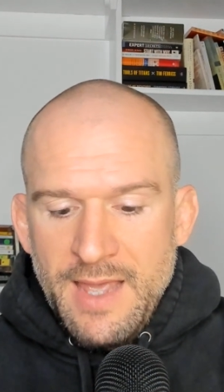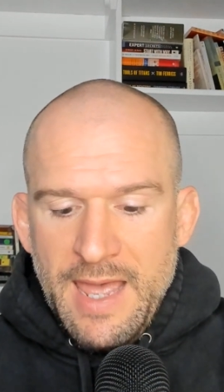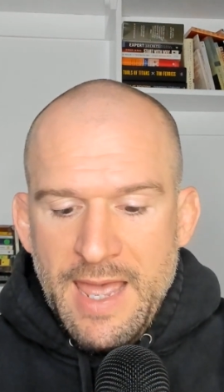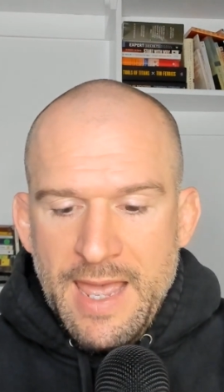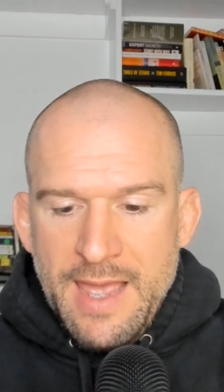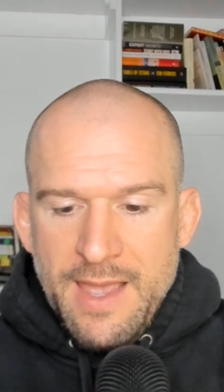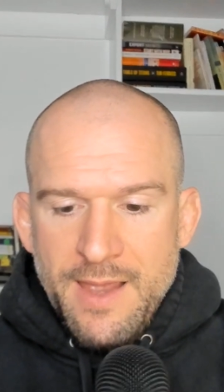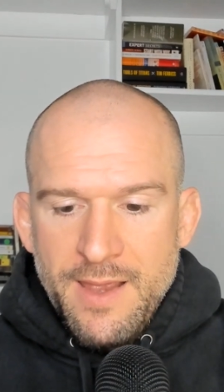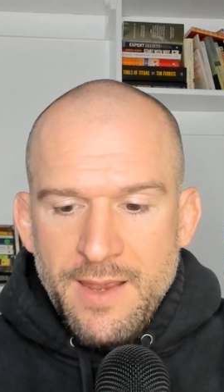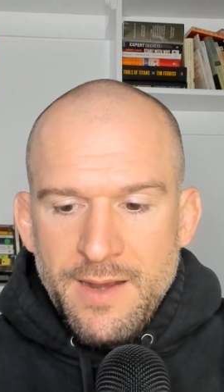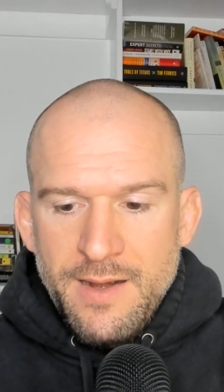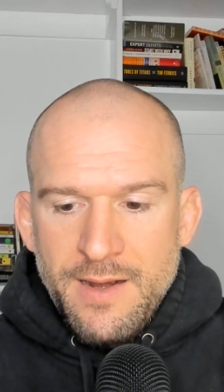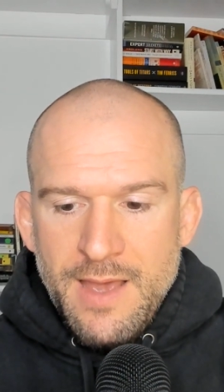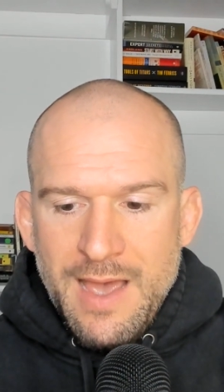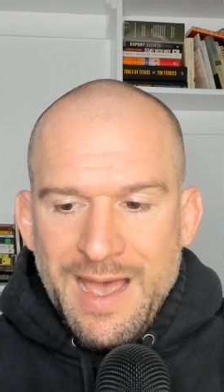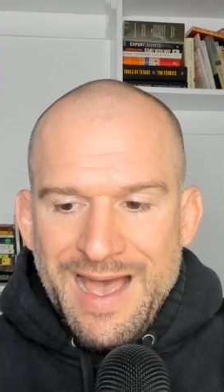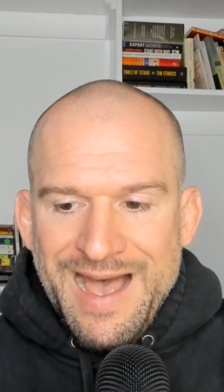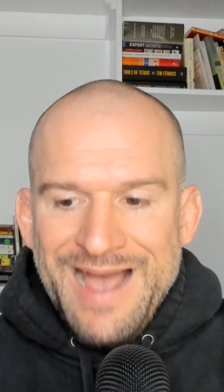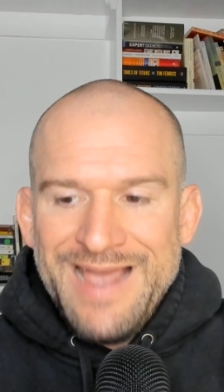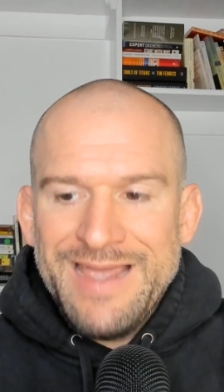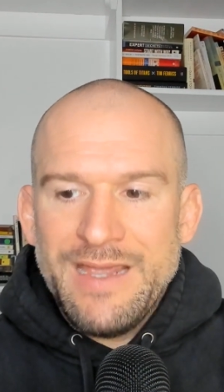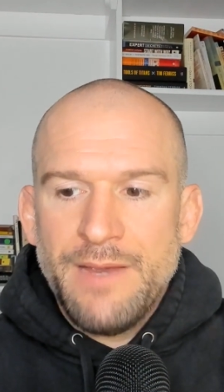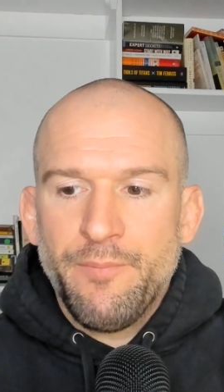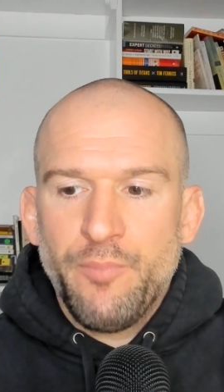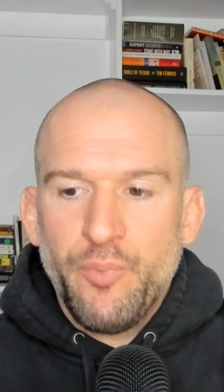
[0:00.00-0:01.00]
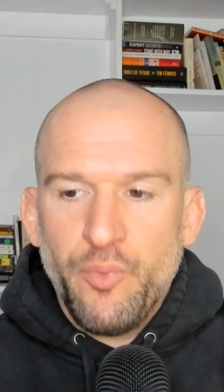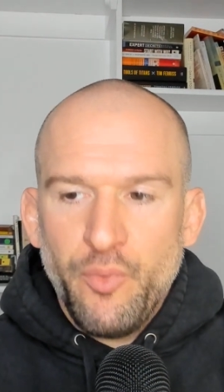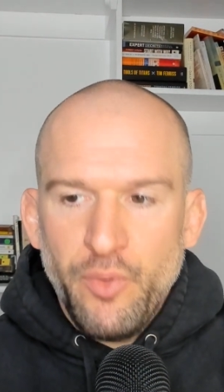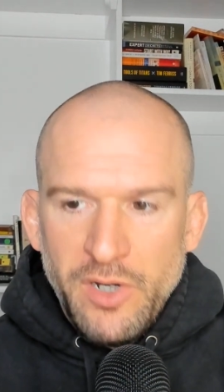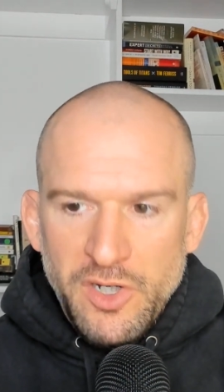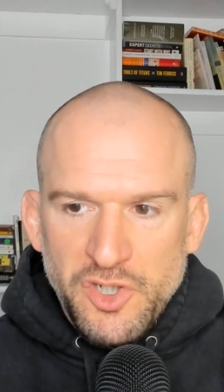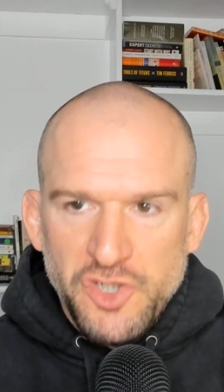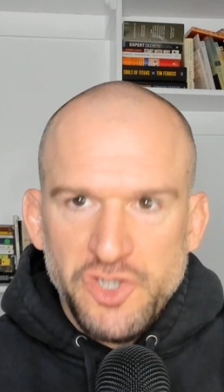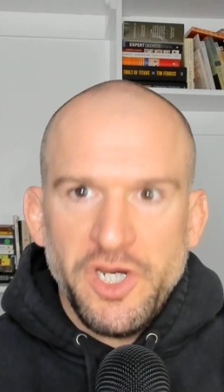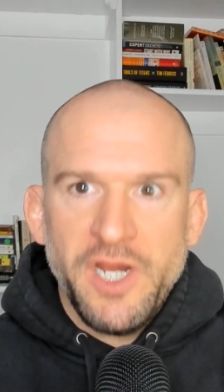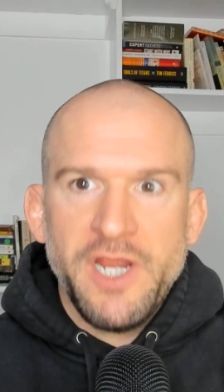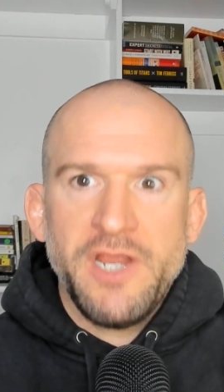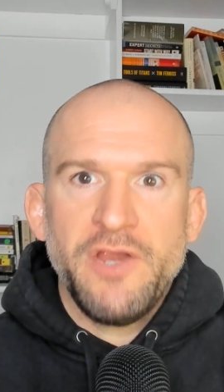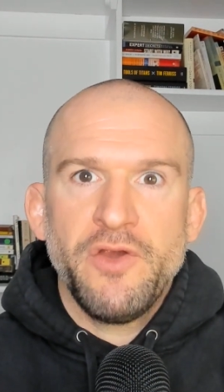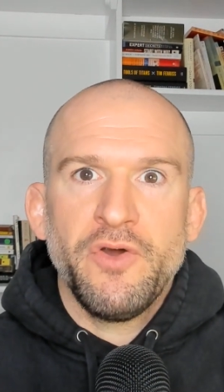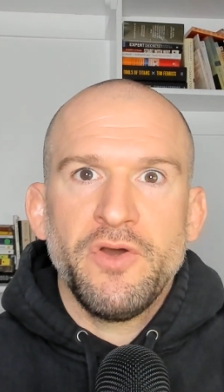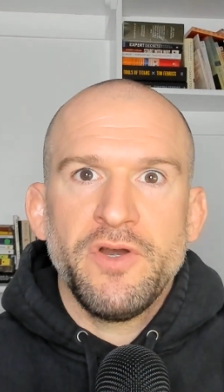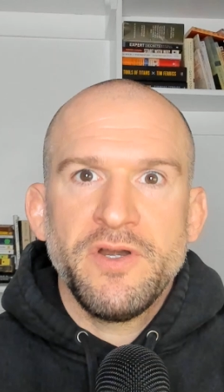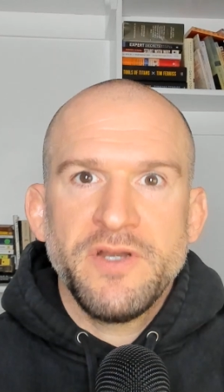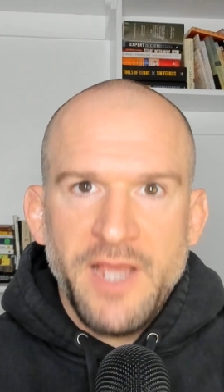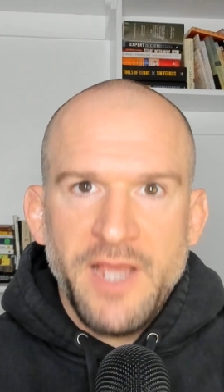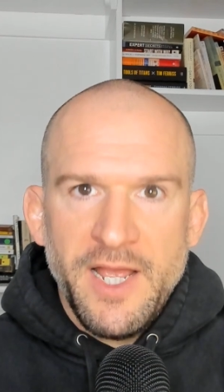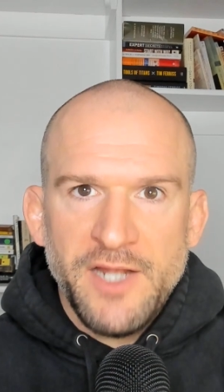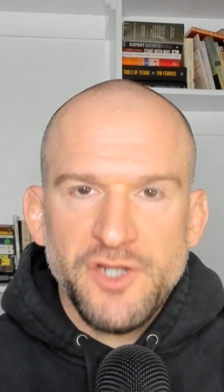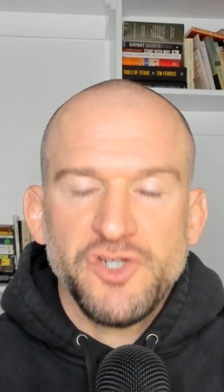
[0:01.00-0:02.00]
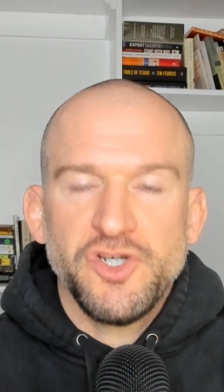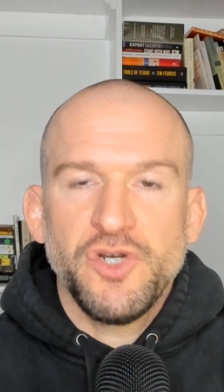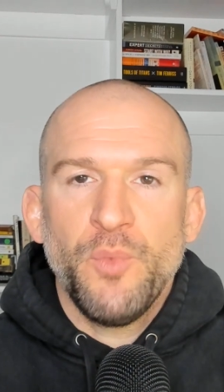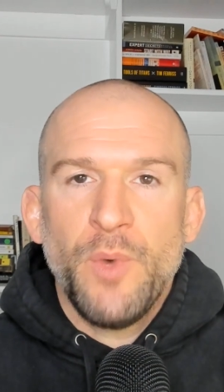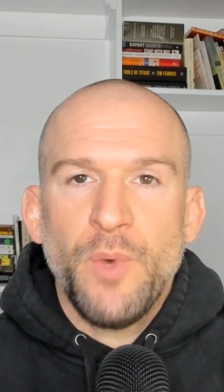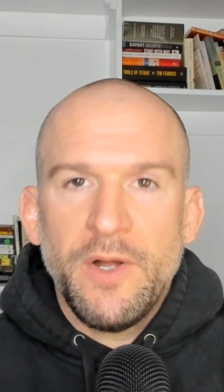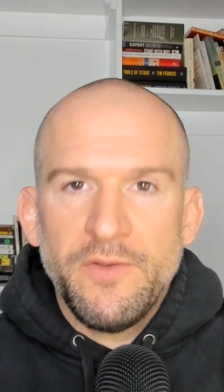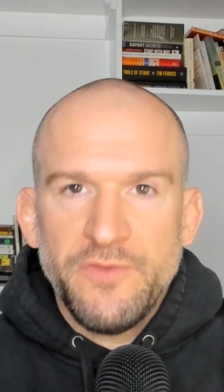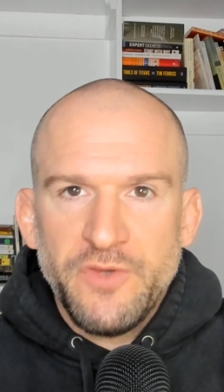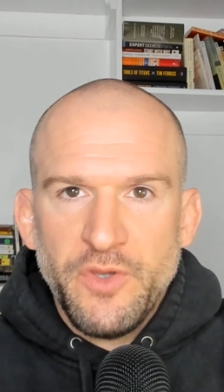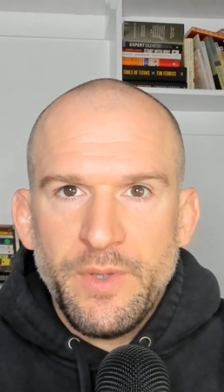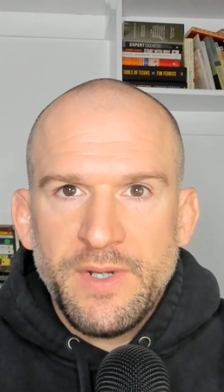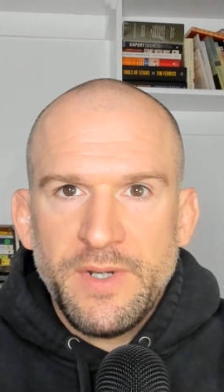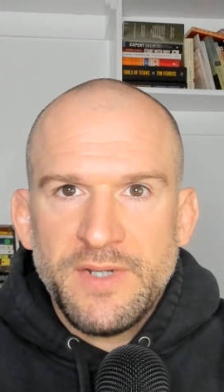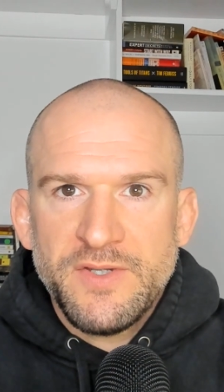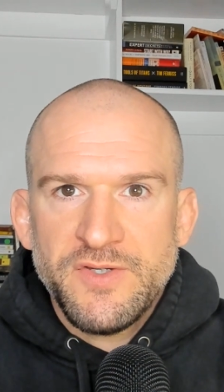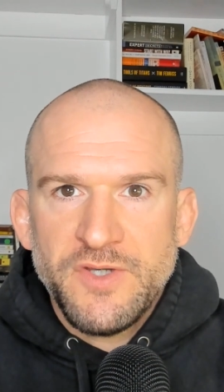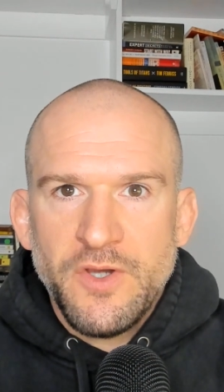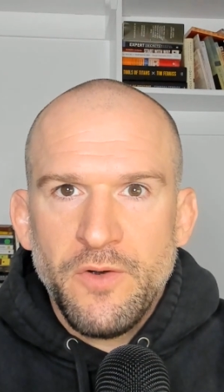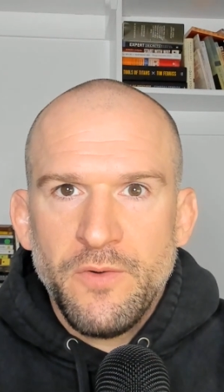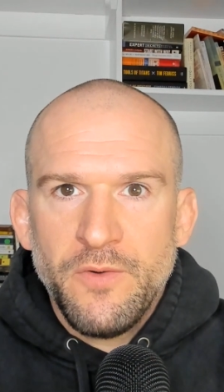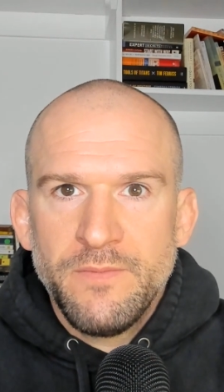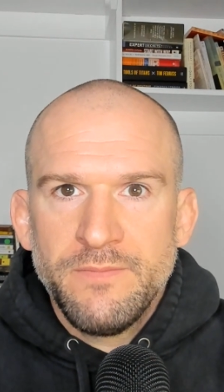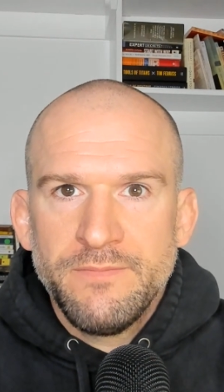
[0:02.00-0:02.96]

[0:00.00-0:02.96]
and I appreciate your attention while doing so.